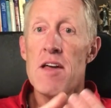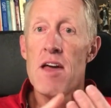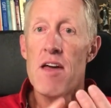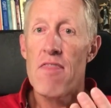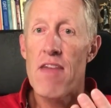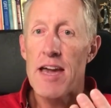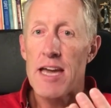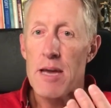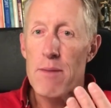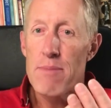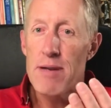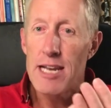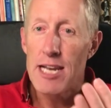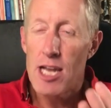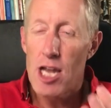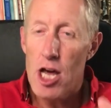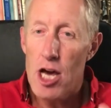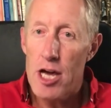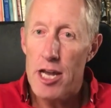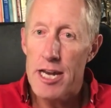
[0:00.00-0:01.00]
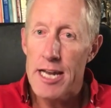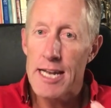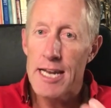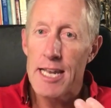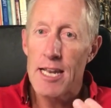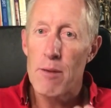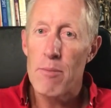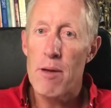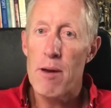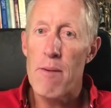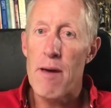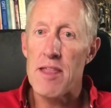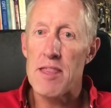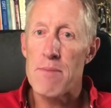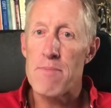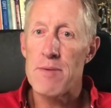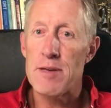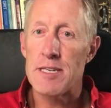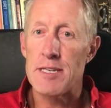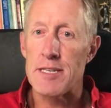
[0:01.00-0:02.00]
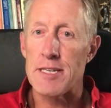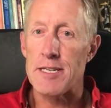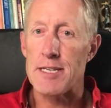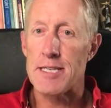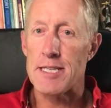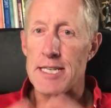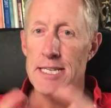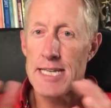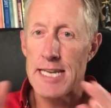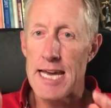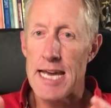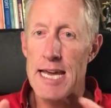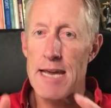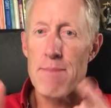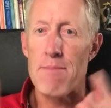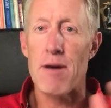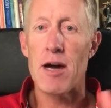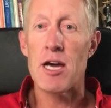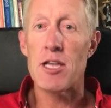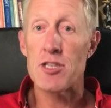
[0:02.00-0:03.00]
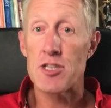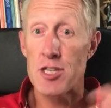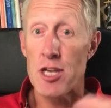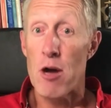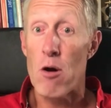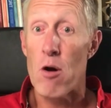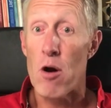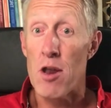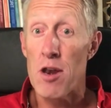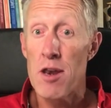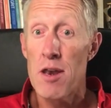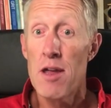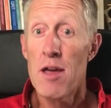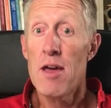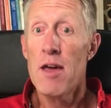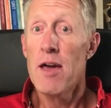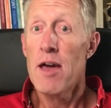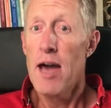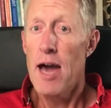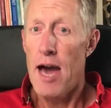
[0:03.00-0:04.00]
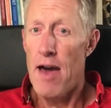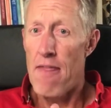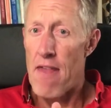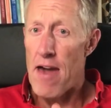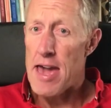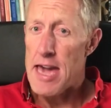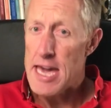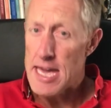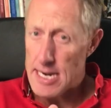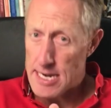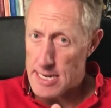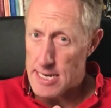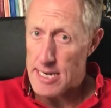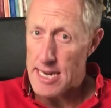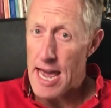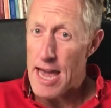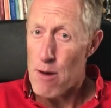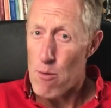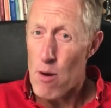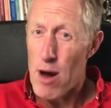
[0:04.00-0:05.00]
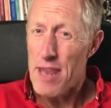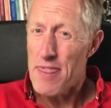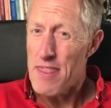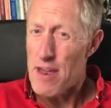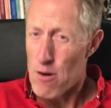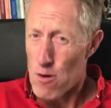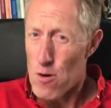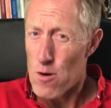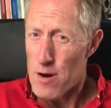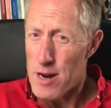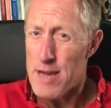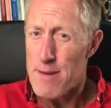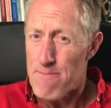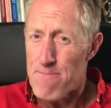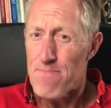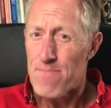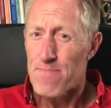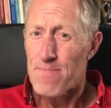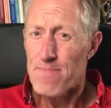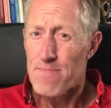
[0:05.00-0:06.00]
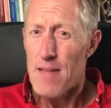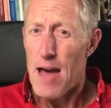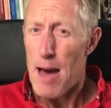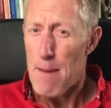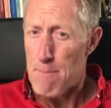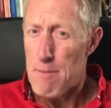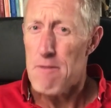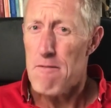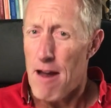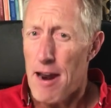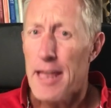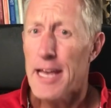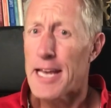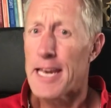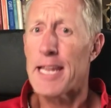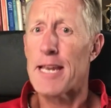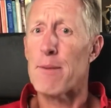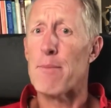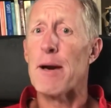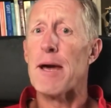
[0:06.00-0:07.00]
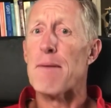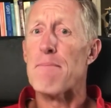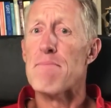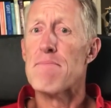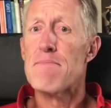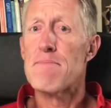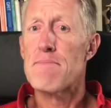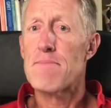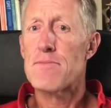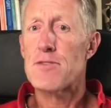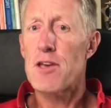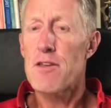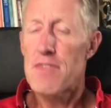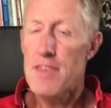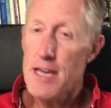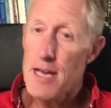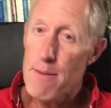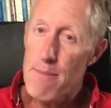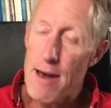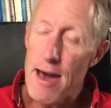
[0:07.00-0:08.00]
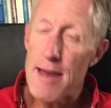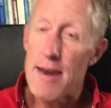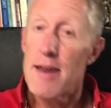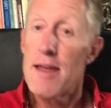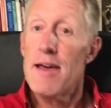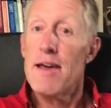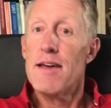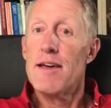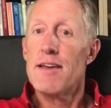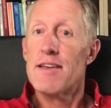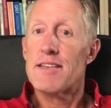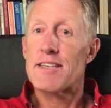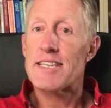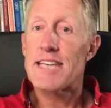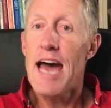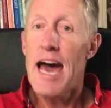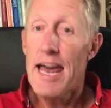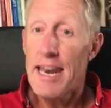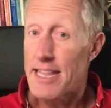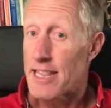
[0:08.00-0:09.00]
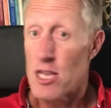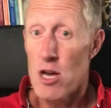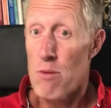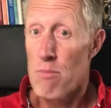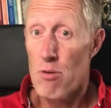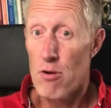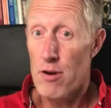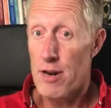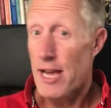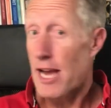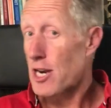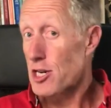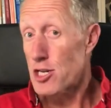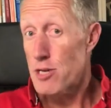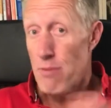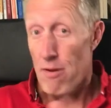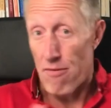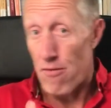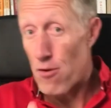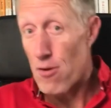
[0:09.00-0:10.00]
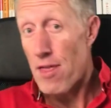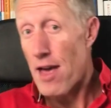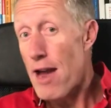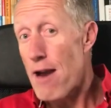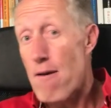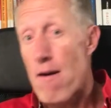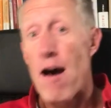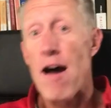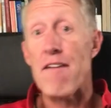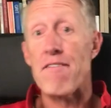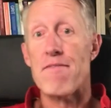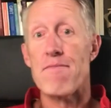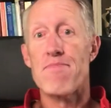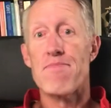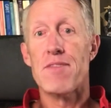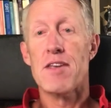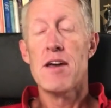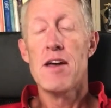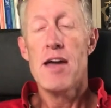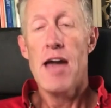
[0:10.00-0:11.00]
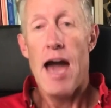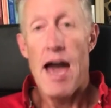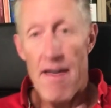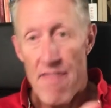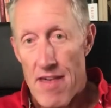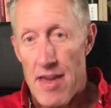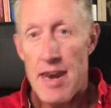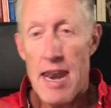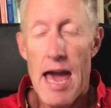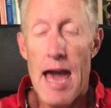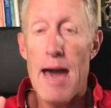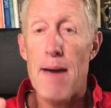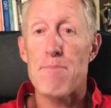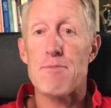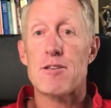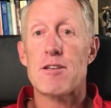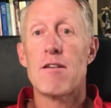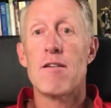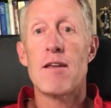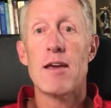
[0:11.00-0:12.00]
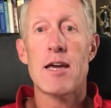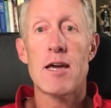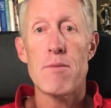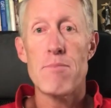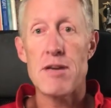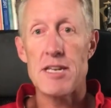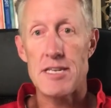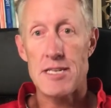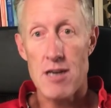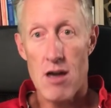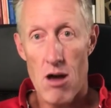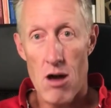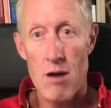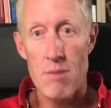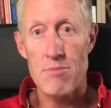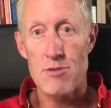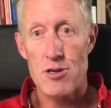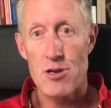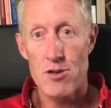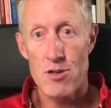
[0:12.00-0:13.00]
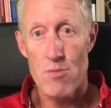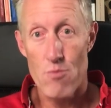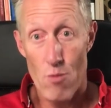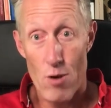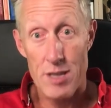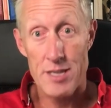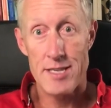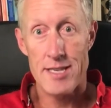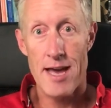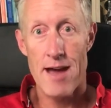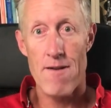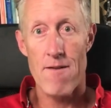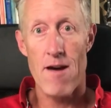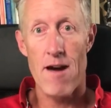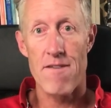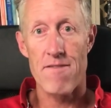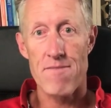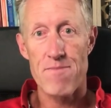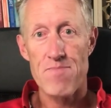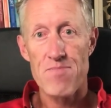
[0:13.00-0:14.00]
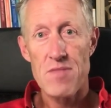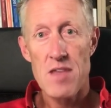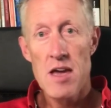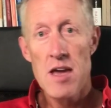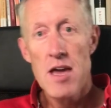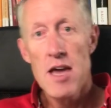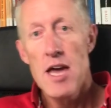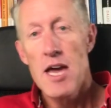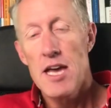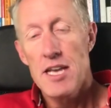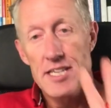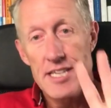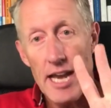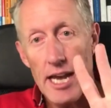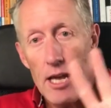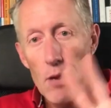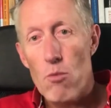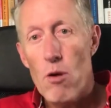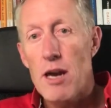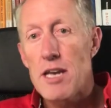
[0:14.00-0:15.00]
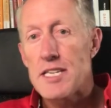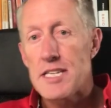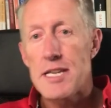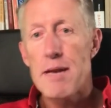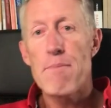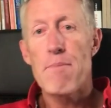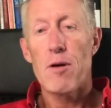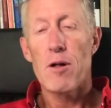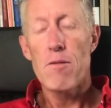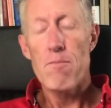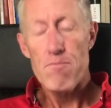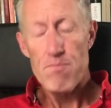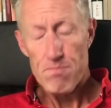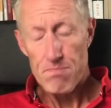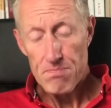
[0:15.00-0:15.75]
They can be learning a little bit about the business, the team, and so on. And they hit day one, they're already up and running a little bit. So think about starting the onboarding actually before they arrive, and then absolutely commit time to them once they arrive. Second one is simple.